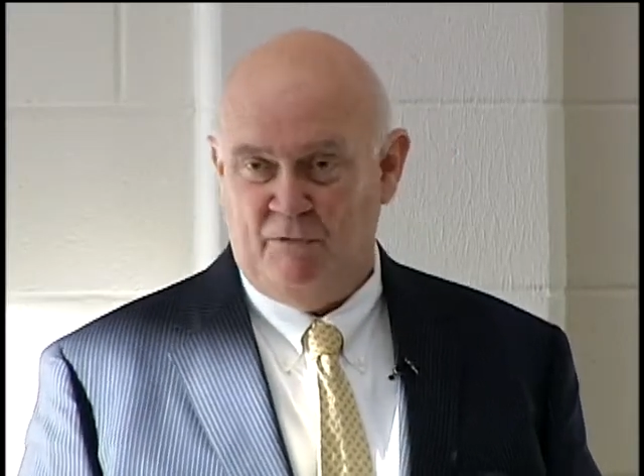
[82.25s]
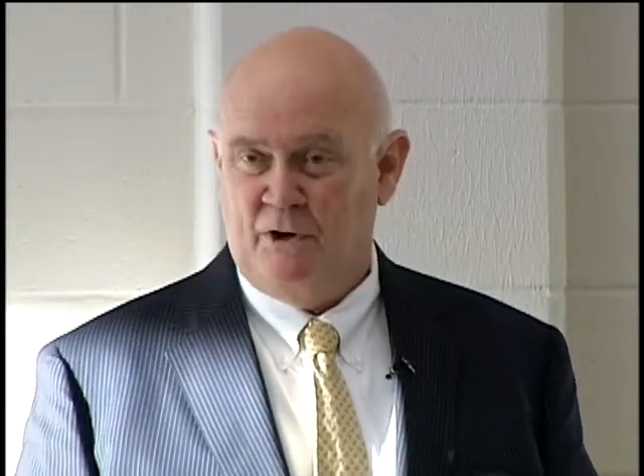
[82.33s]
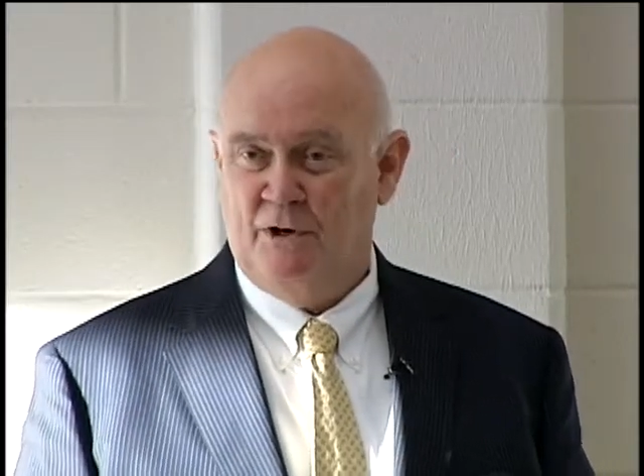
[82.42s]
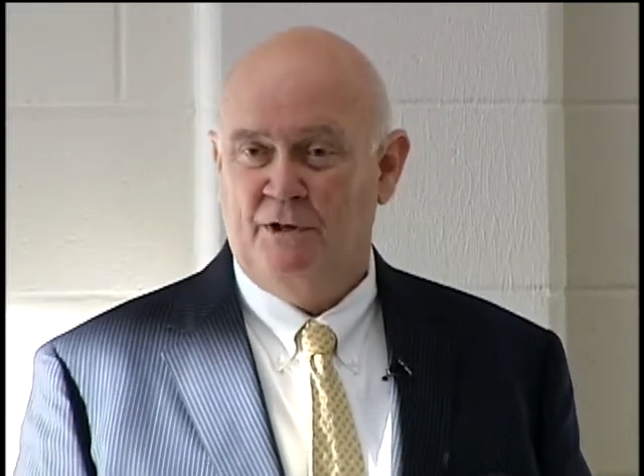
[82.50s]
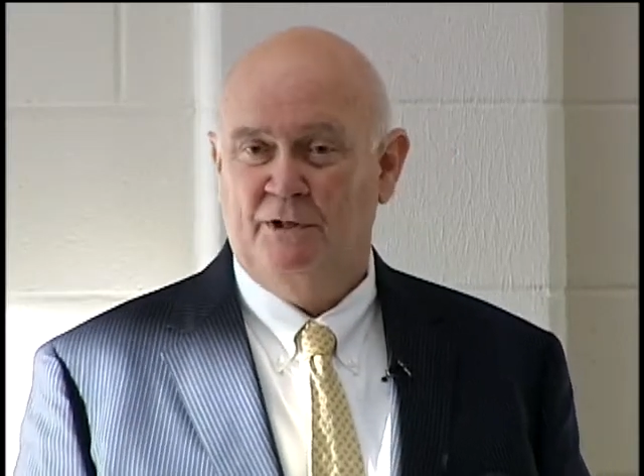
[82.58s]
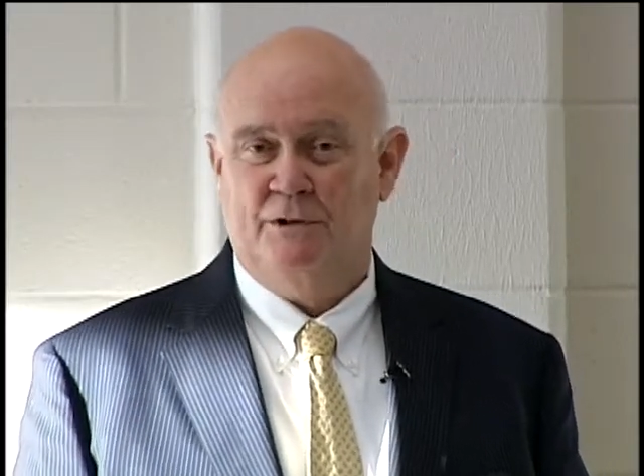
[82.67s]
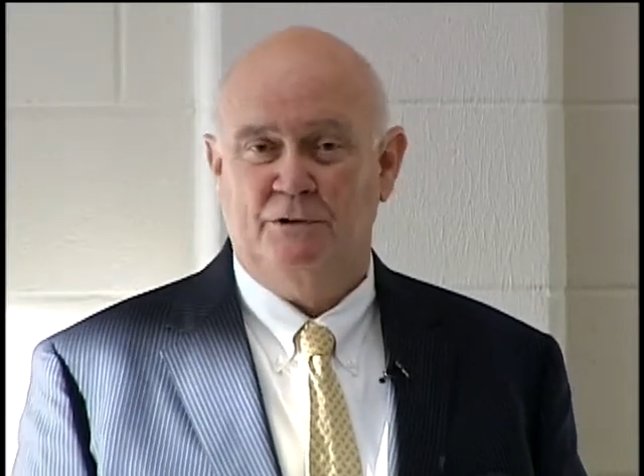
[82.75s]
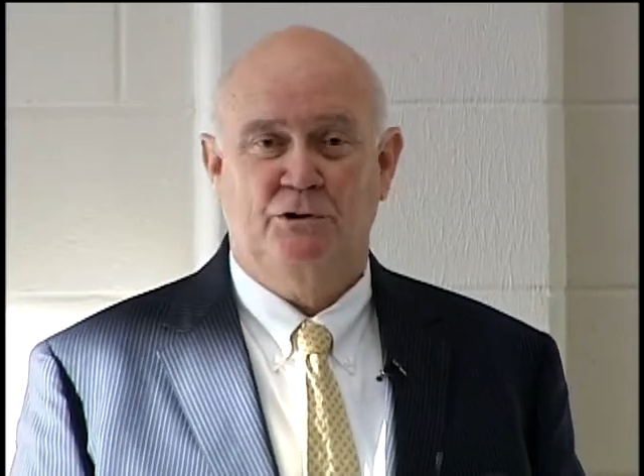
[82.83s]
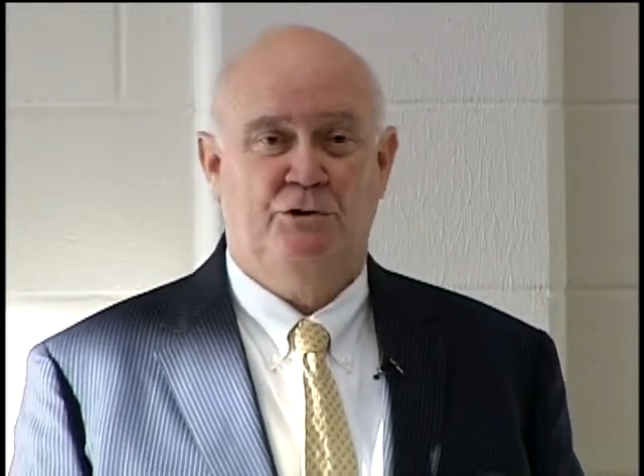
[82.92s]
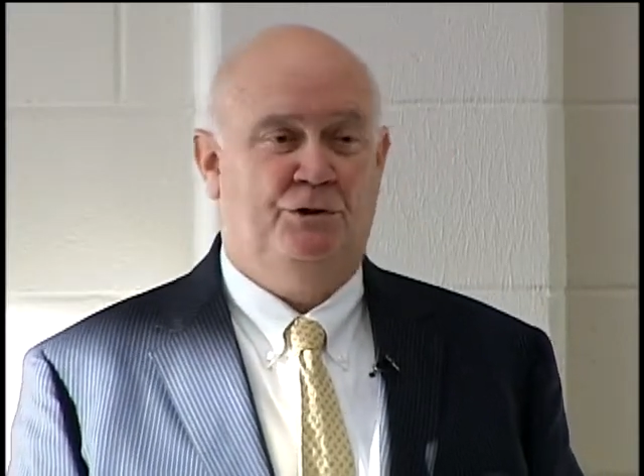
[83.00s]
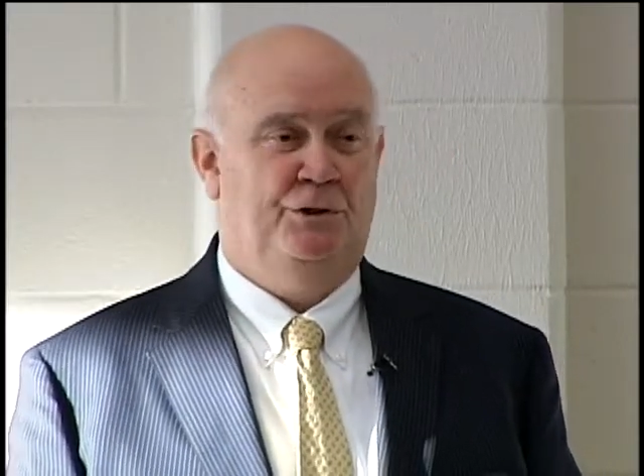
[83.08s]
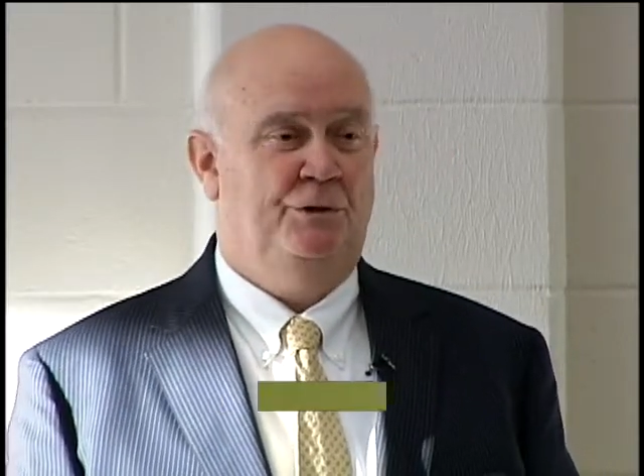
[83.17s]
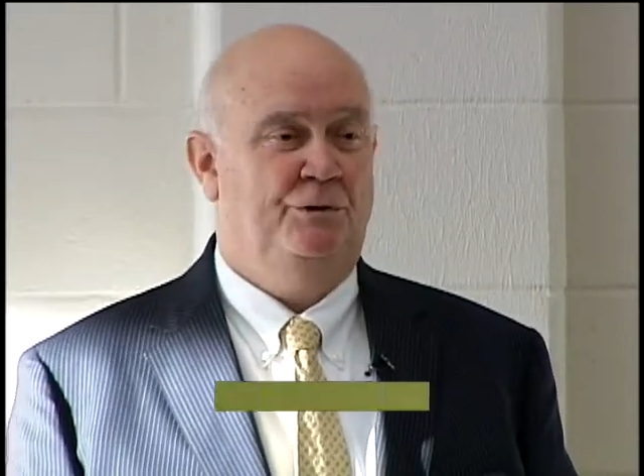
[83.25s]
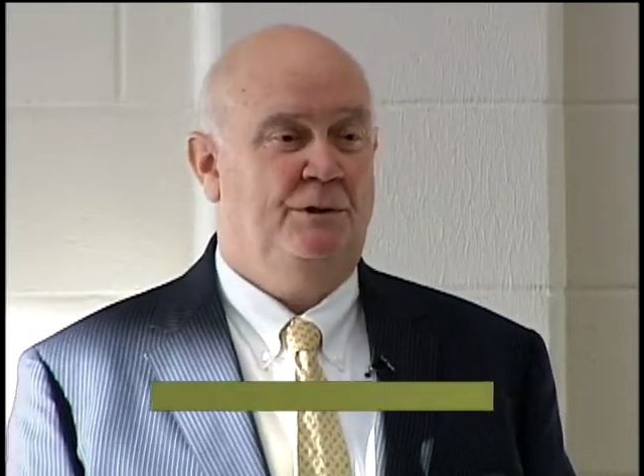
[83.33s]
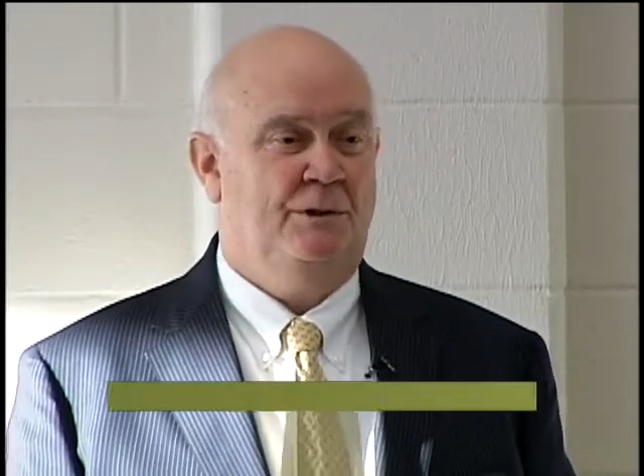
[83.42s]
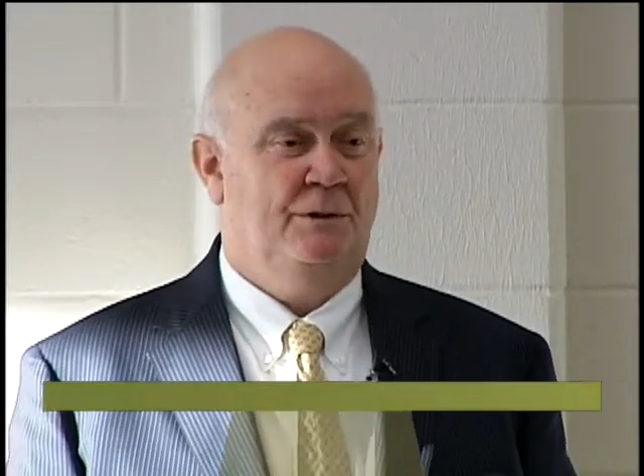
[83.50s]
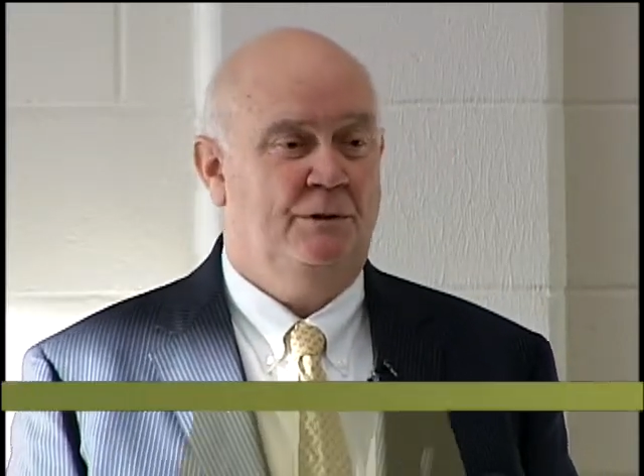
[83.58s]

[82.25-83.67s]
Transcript: very astute,